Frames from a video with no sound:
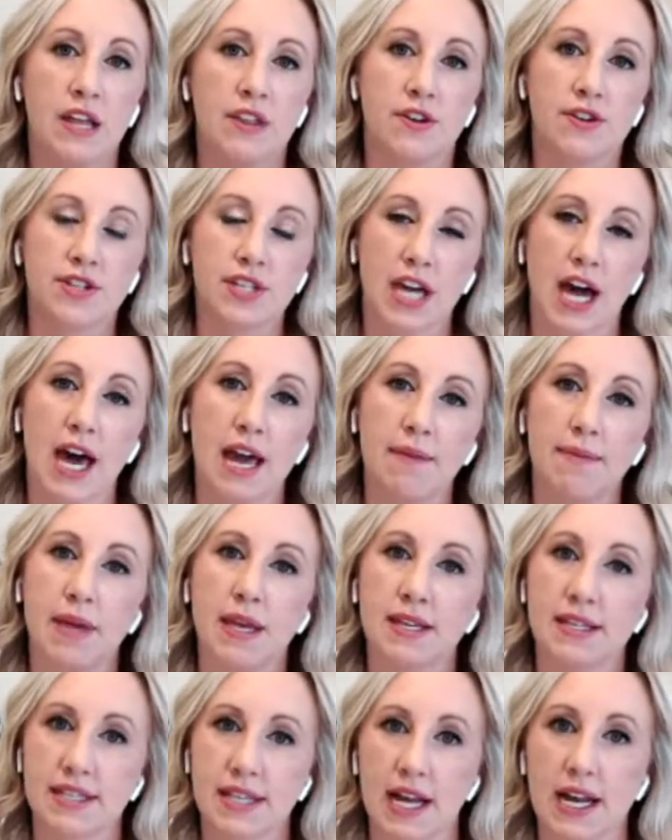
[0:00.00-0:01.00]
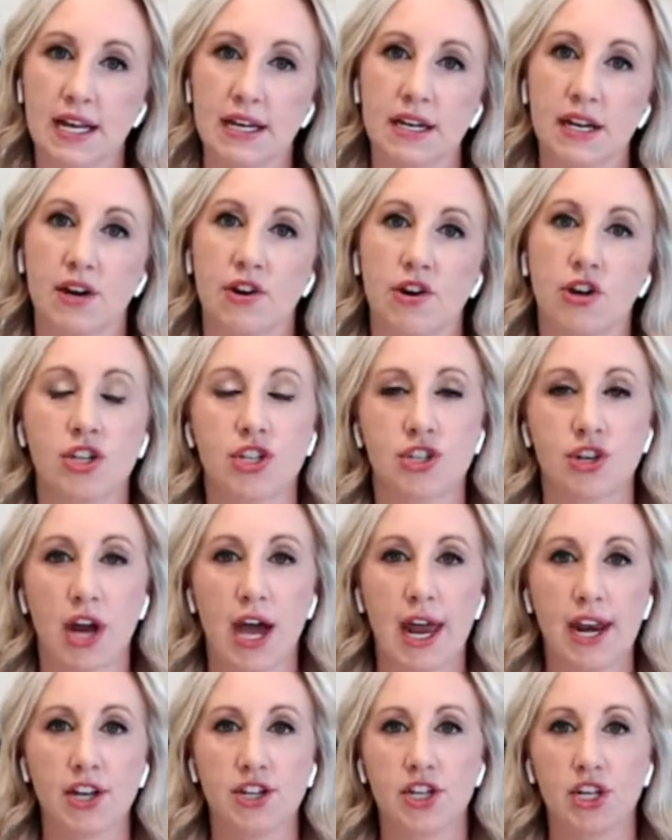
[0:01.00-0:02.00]
There's got to be a secondary
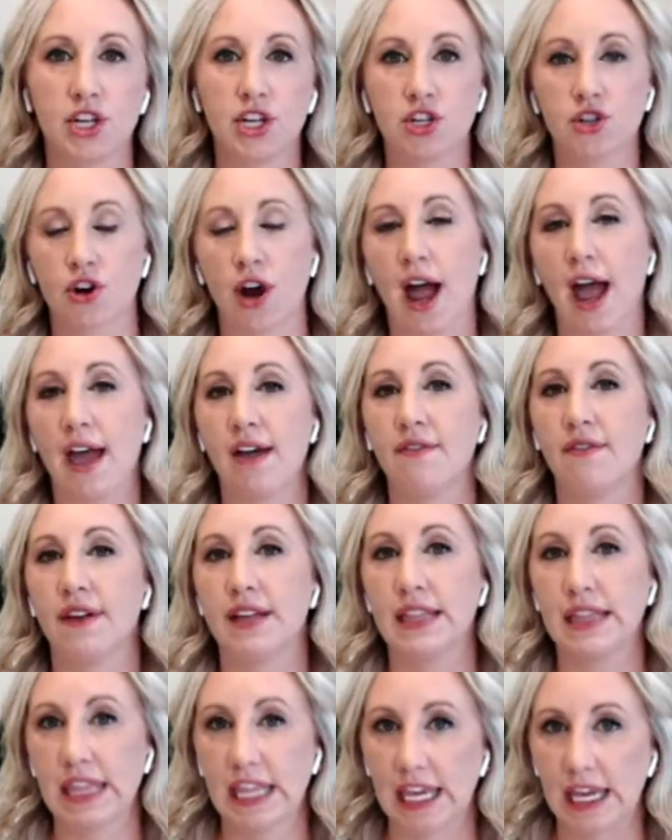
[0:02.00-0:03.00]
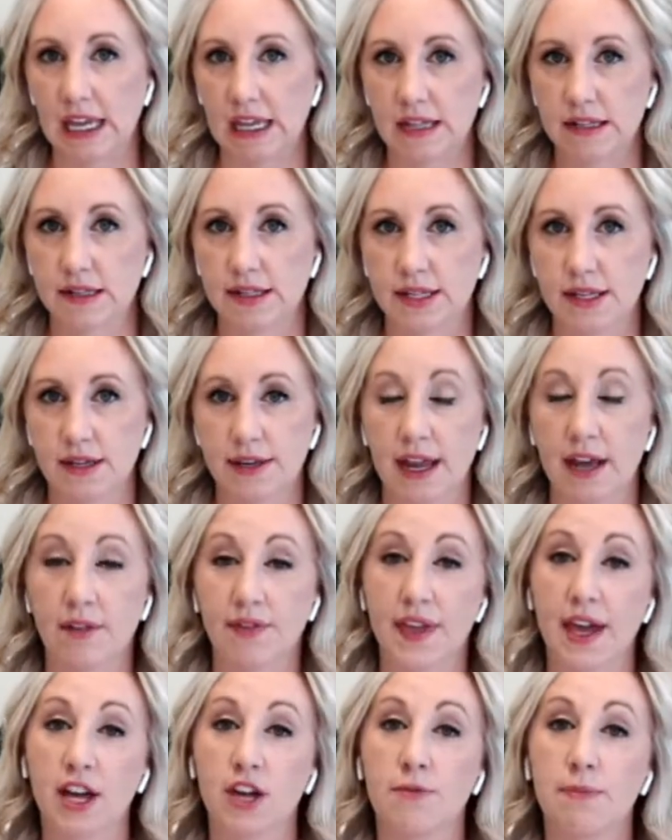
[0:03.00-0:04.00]
strategy to drive leads. Now,
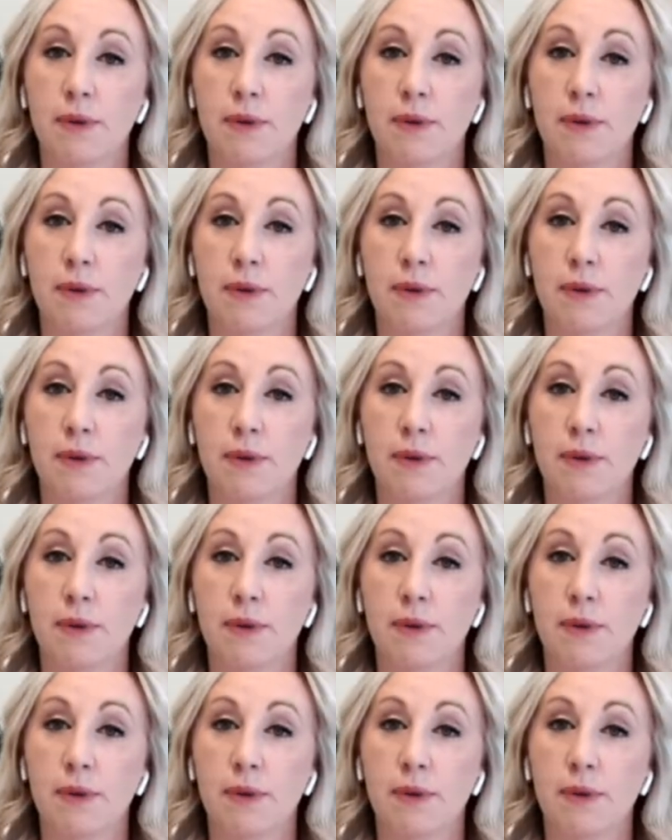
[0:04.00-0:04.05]
that